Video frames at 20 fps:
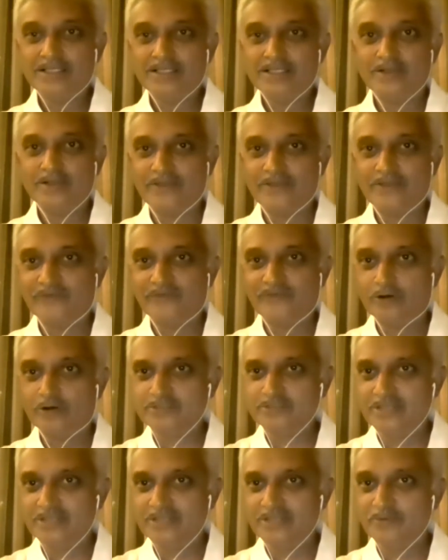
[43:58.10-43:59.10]
okay,
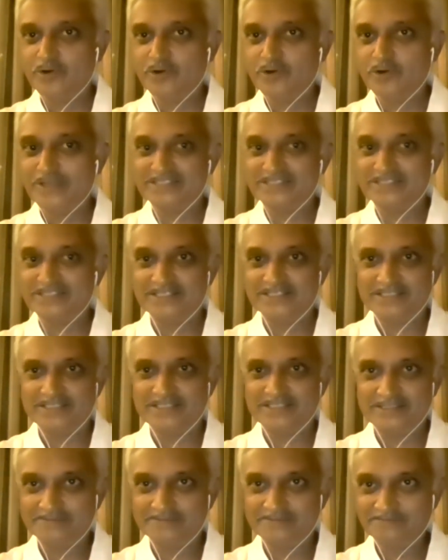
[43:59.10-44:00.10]
folks, any more
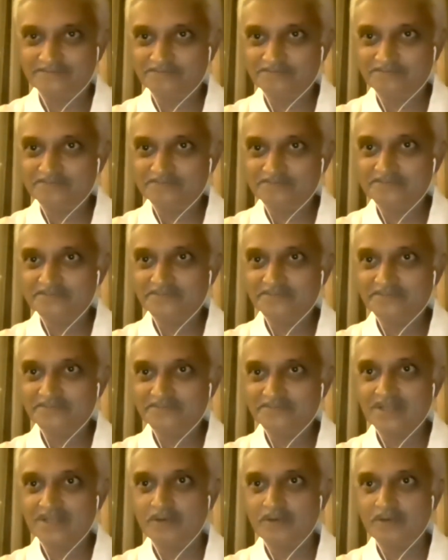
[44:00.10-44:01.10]
questions?
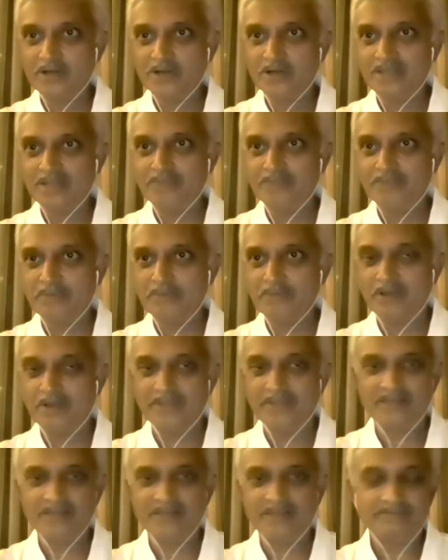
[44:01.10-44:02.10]
Come on, keep them
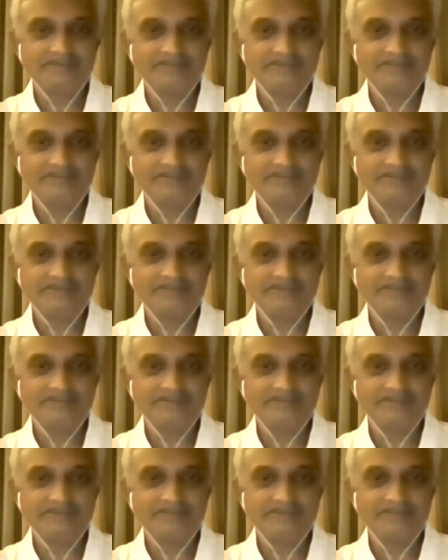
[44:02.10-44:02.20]
coming.